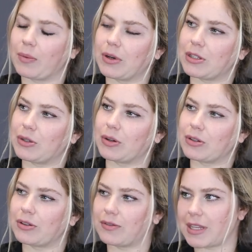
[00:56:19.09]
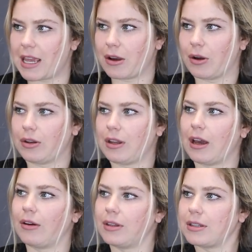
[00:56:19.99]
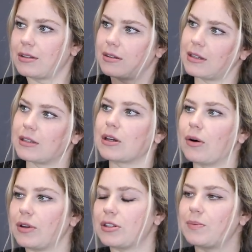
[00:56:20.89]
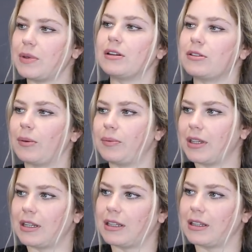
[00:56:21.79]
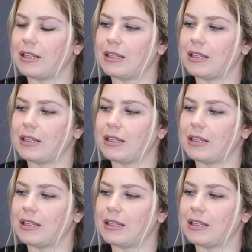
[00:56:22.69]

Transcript: What is your sort of take on how this is going to be adopted in